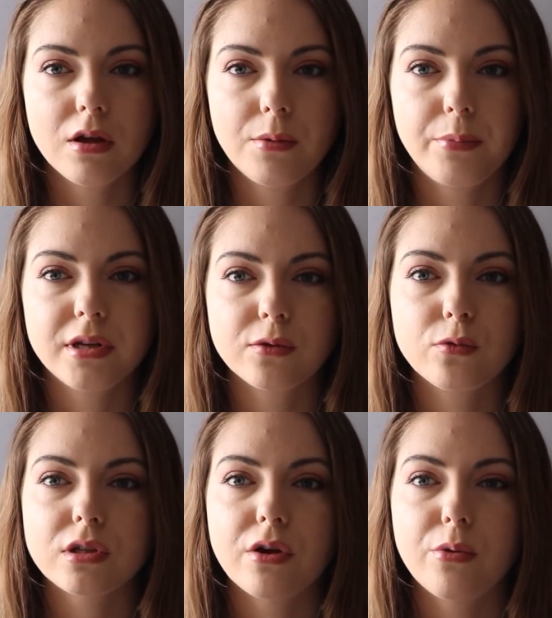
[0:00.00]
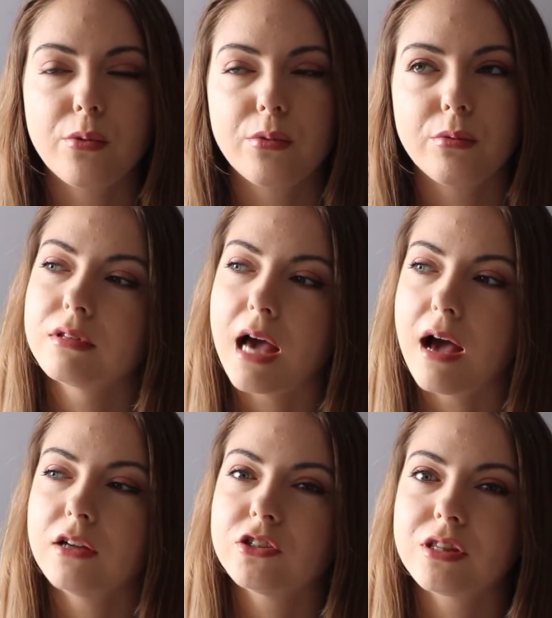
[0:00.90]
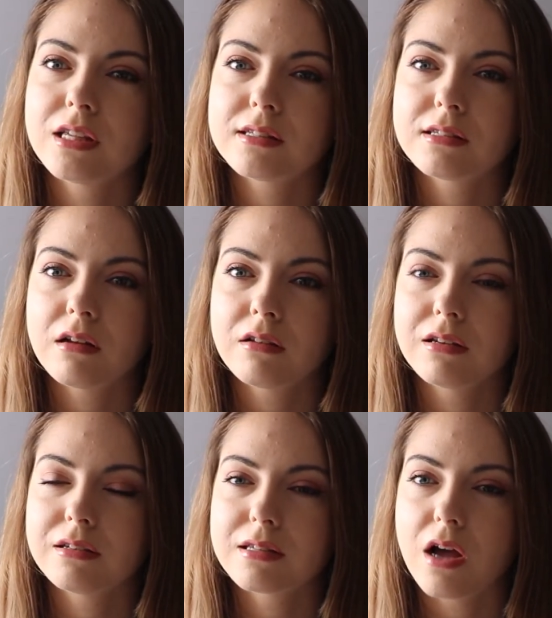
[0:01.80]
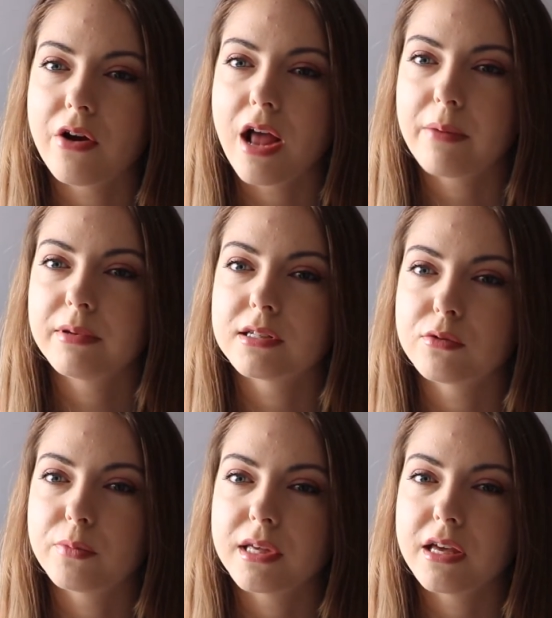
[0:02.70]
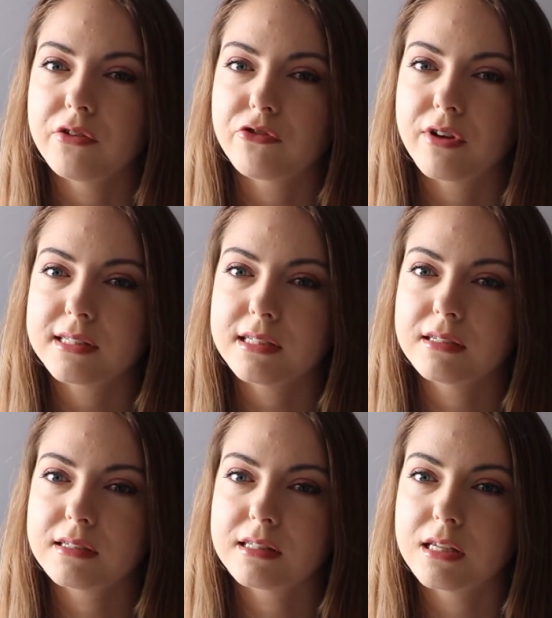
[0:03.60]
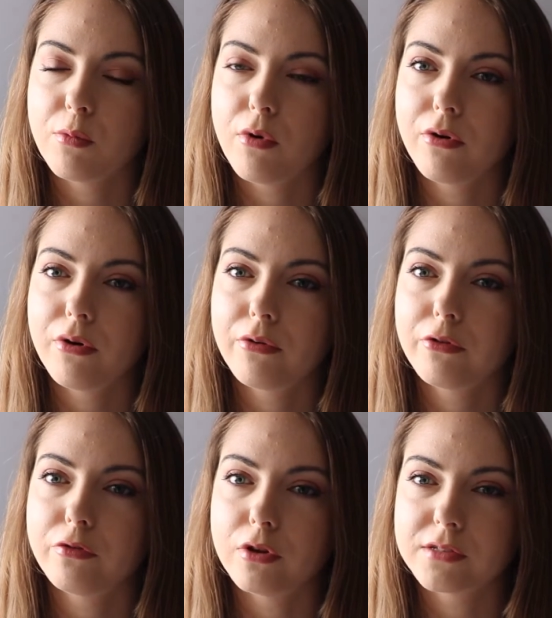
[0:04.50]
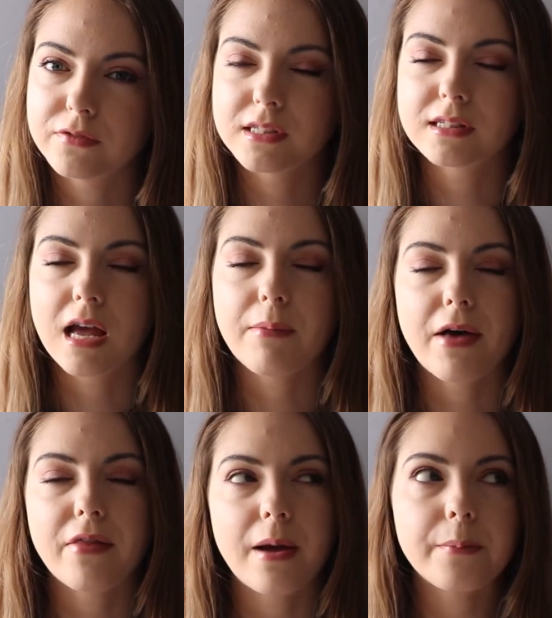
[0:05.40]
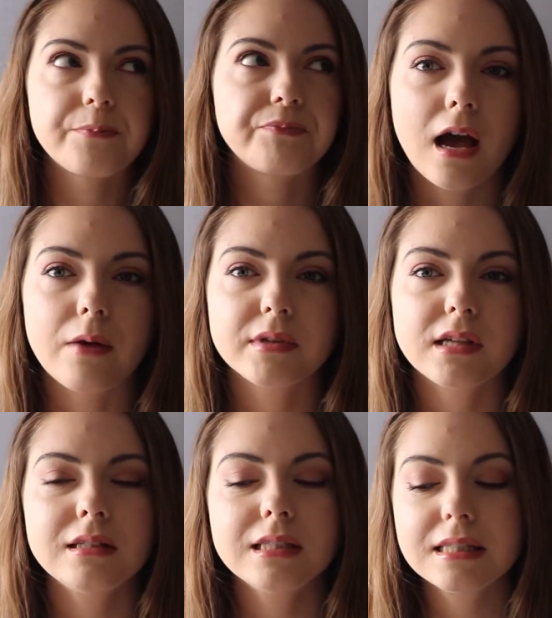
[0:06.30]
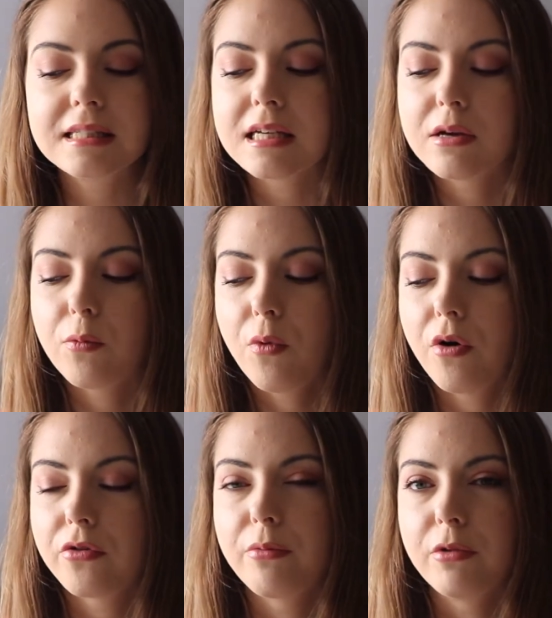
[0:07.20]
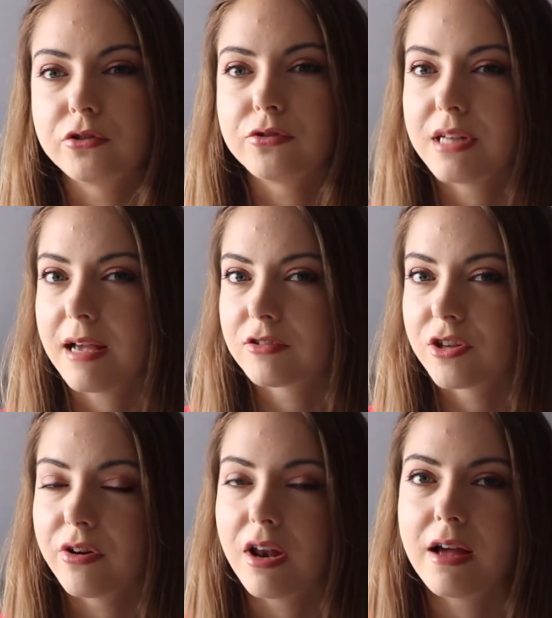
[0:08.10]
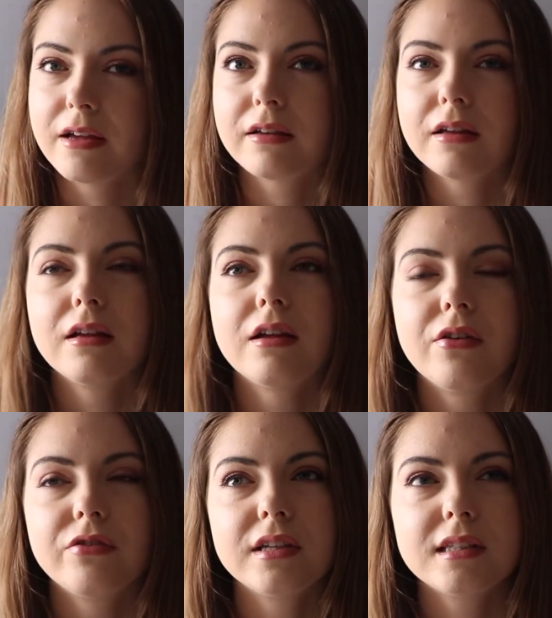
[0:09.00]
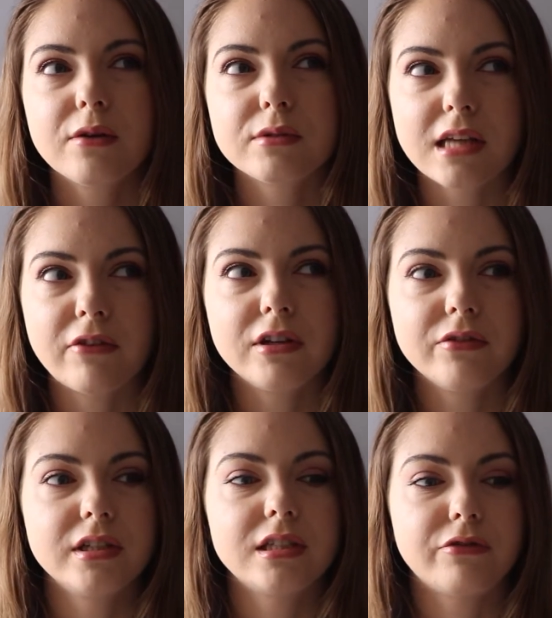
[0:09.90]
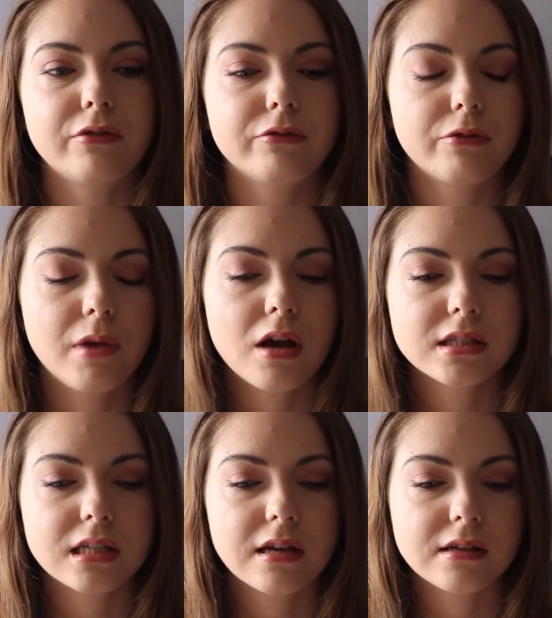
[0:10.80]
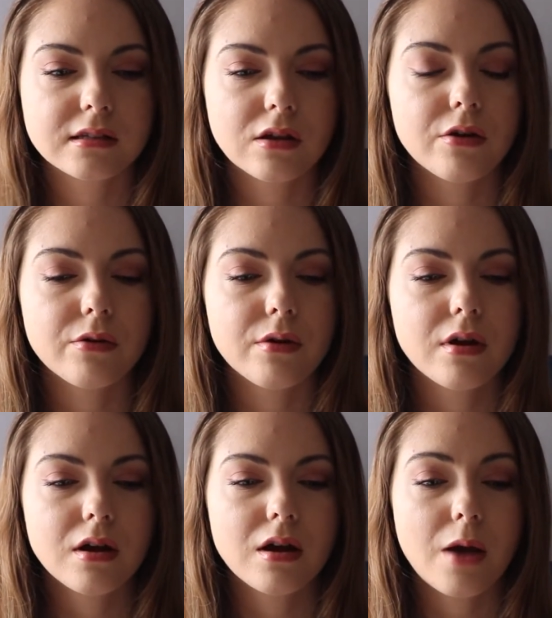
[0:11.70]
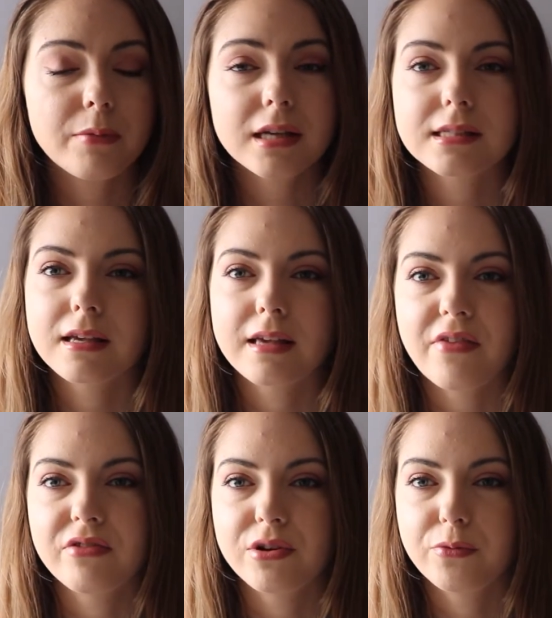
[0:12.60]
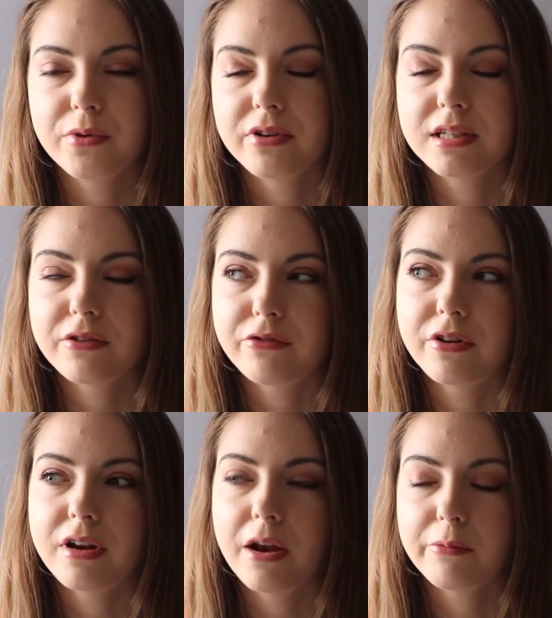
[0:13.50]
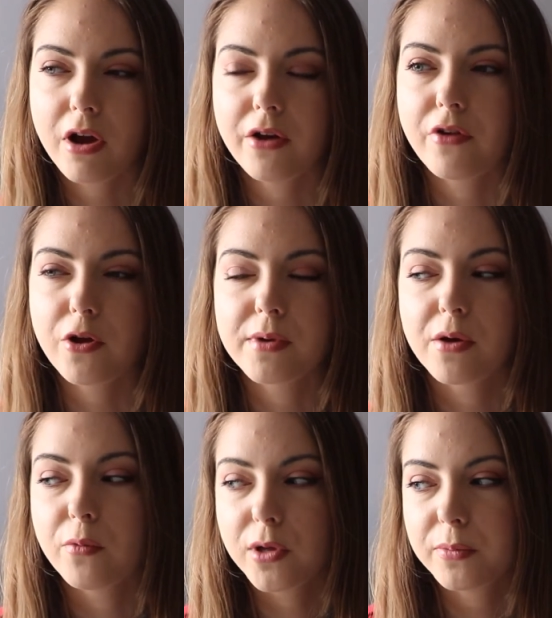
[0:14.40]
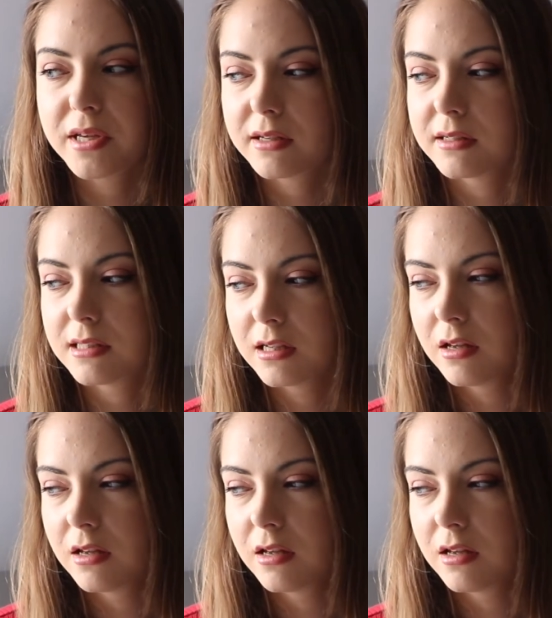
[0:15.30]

but it's also, yeah, I just think studying desire and happiness will be interesting to see what philosophers say about that. Yeah, I'm excited to see what the modules next year are like. This year was definitely really different from last year, so I'm guessing again that it will be really different, and I'm kind of hoping it will be, because